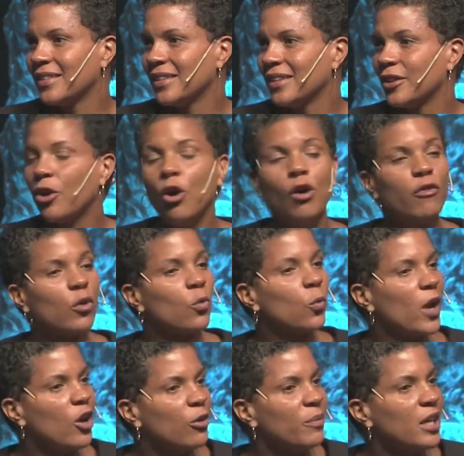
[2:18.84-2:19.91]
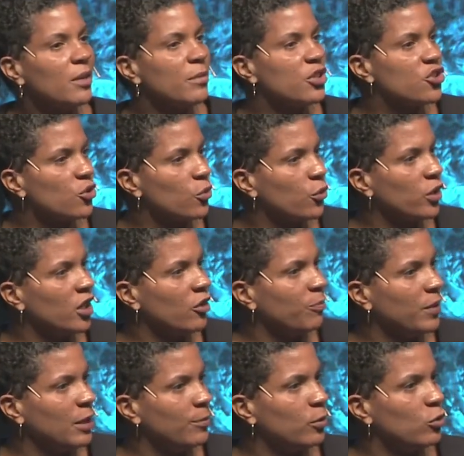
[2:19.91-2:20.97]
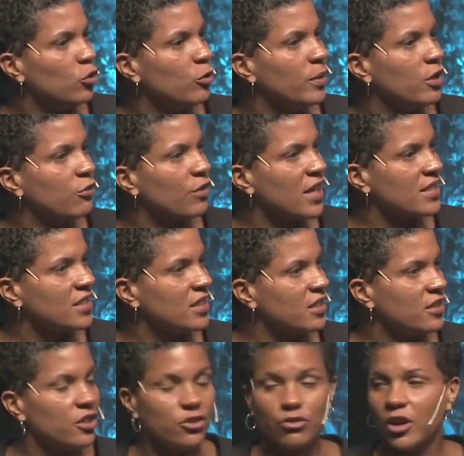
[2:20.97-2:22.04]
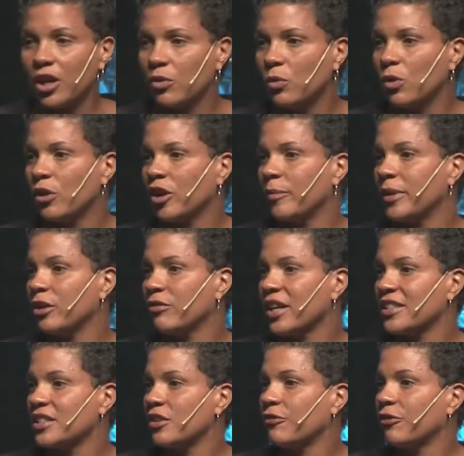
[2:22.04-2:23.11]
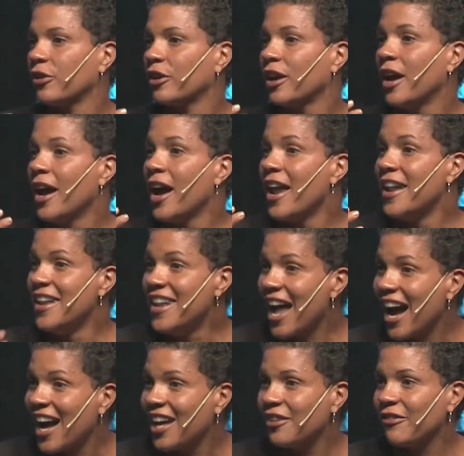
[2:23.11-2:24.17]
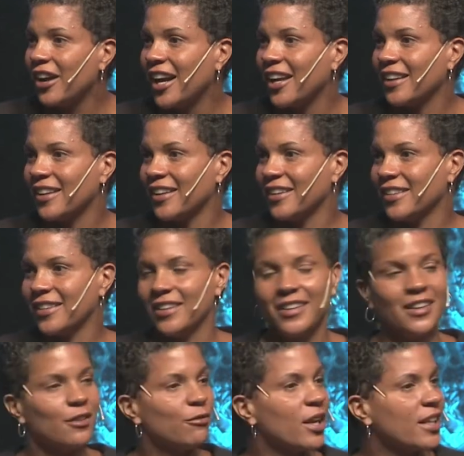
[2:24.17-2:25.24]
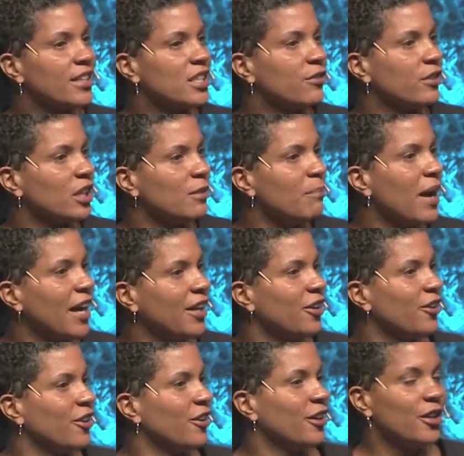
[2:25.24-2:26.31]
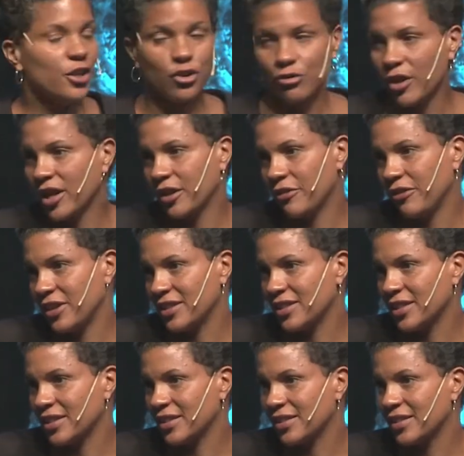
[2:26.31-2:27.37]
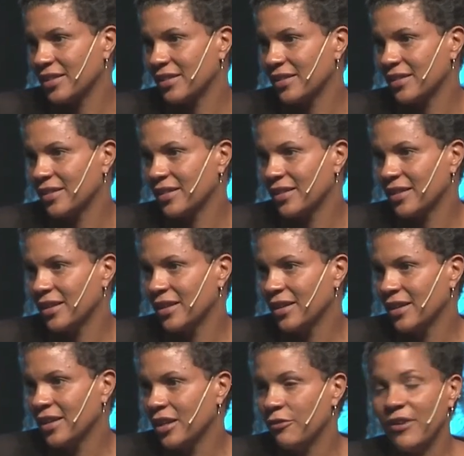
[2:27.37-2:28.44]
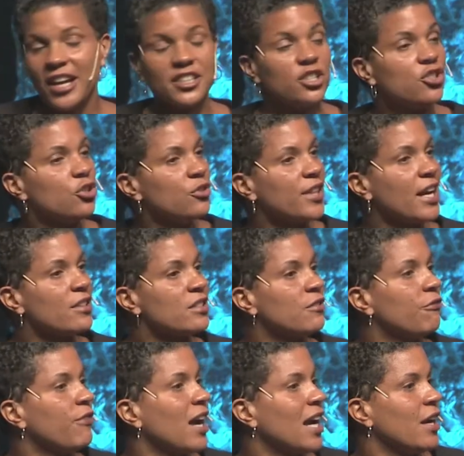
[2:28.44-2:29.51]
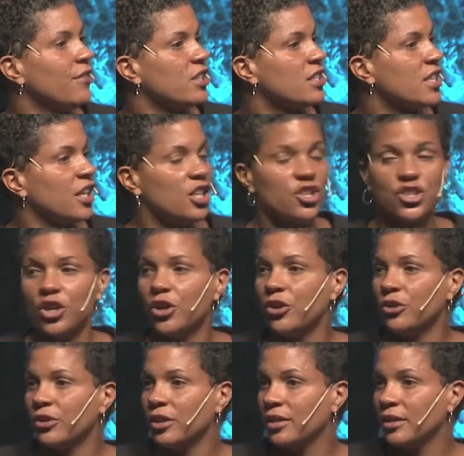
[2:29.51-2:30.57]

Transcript: The overwhelming majority of people who've been arrested in the drug war have been arrested for nonviolent, relatively minor drug offenses. In fact, in 2005, a study showed